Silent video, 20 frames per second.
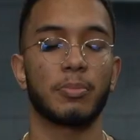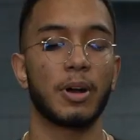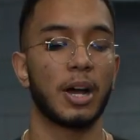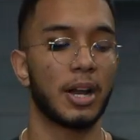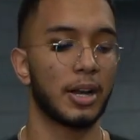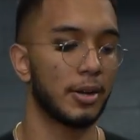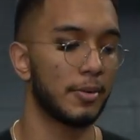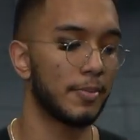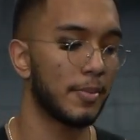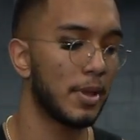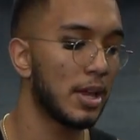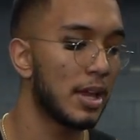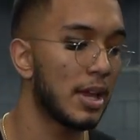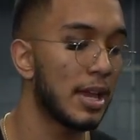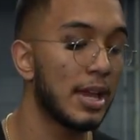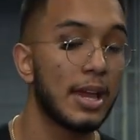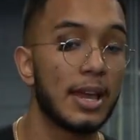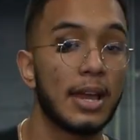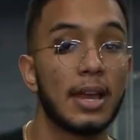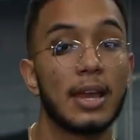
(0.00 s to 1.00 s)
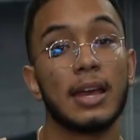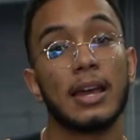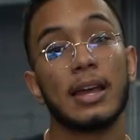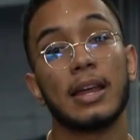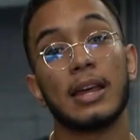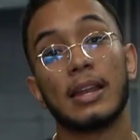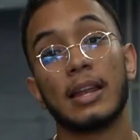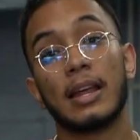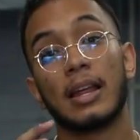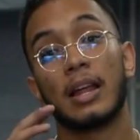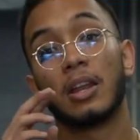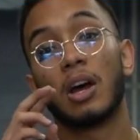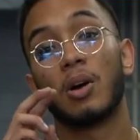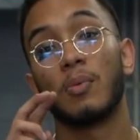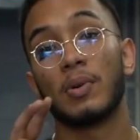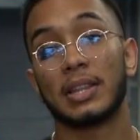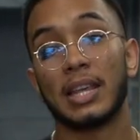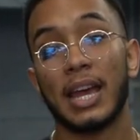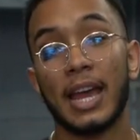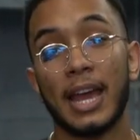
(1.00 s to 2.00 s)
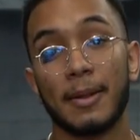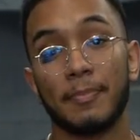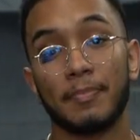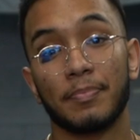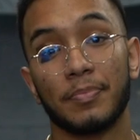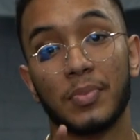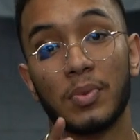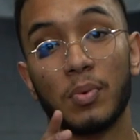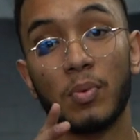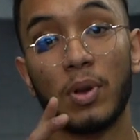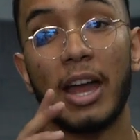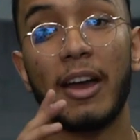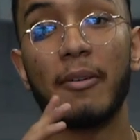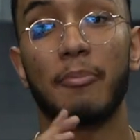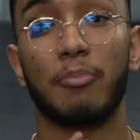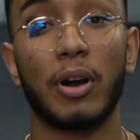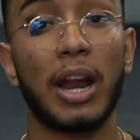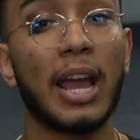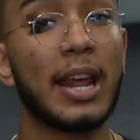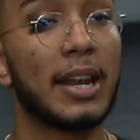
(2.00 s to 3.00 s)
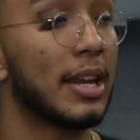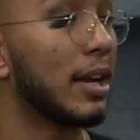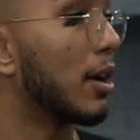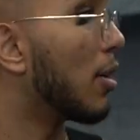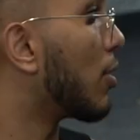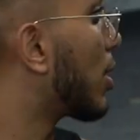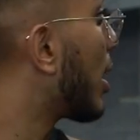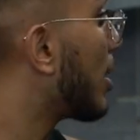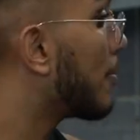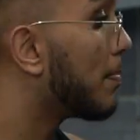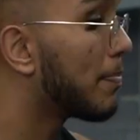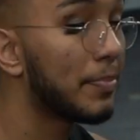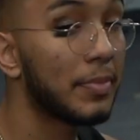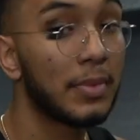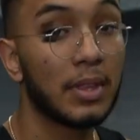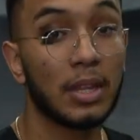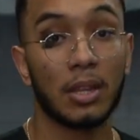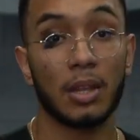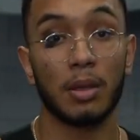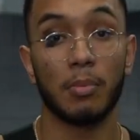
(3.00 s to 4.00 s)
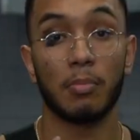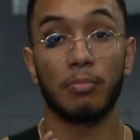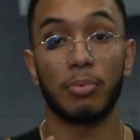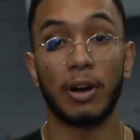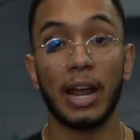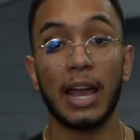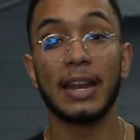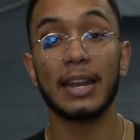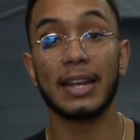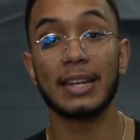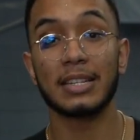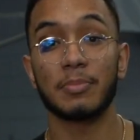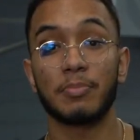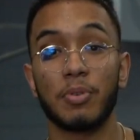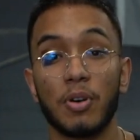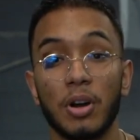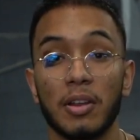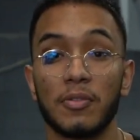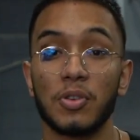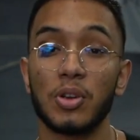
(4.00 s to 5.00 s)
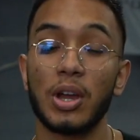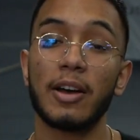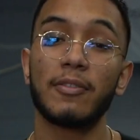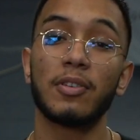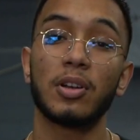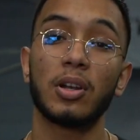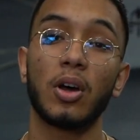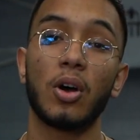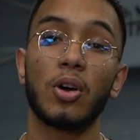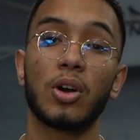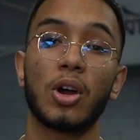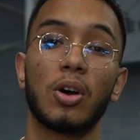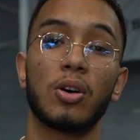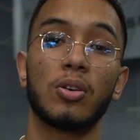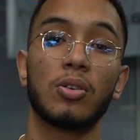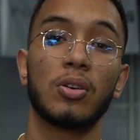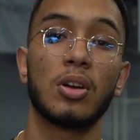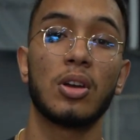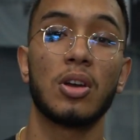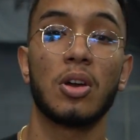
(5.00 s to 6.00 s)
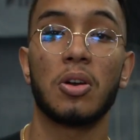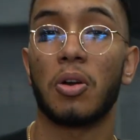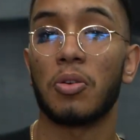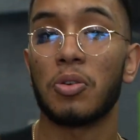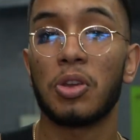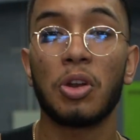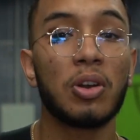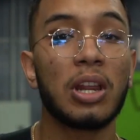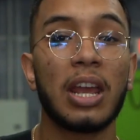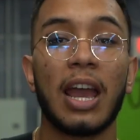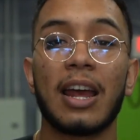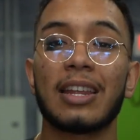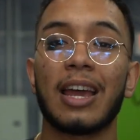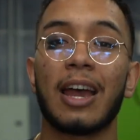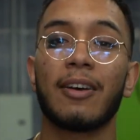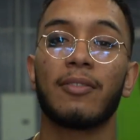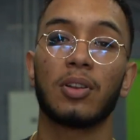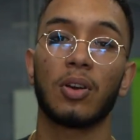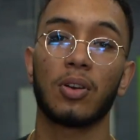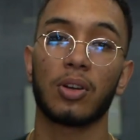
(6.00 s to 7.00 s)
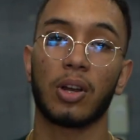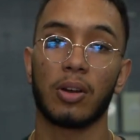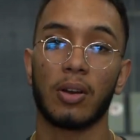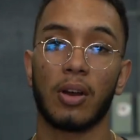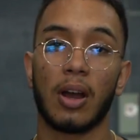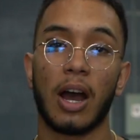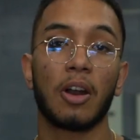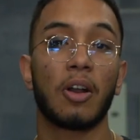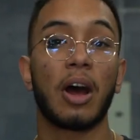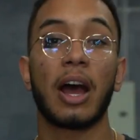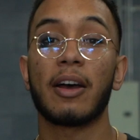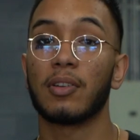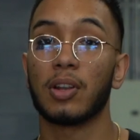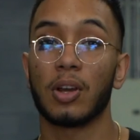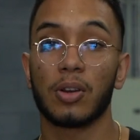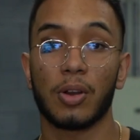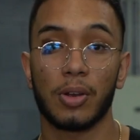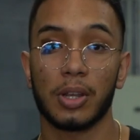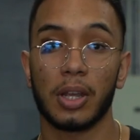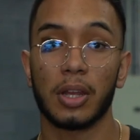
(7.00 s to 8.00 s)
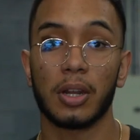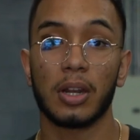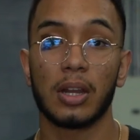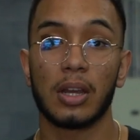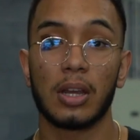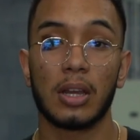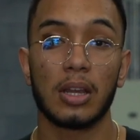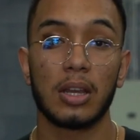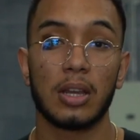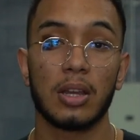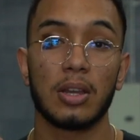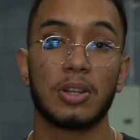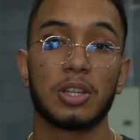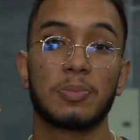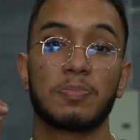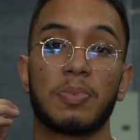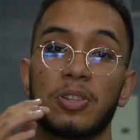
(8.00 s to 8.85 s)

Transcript: body. Along with that, we have branding, okay? Branding is important. If you have a logo, or you don't even have to have a logo. I don't have a logo yet. Just